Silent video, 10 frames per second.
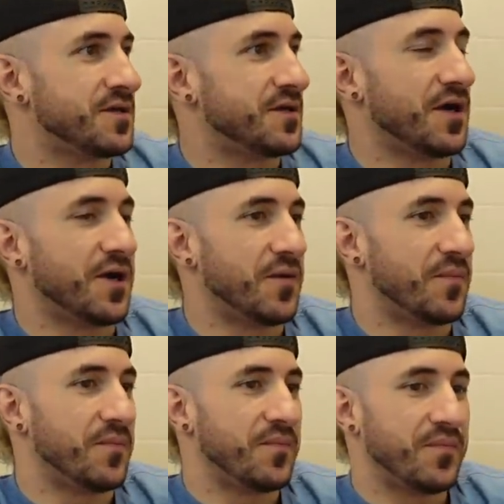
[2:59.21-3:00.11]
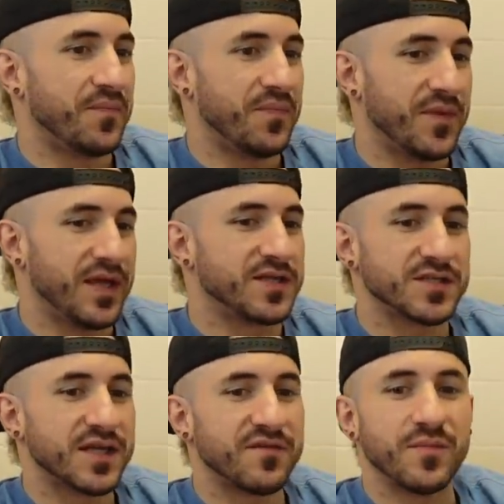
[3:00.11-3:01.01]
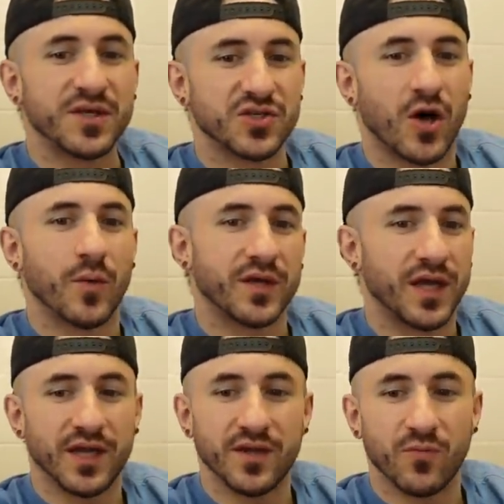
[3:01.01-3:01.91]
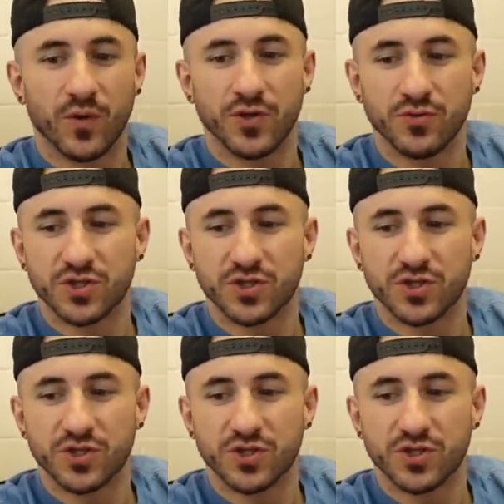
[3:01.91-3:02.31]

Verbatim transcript: Um, it doesn't have to be as complicated when you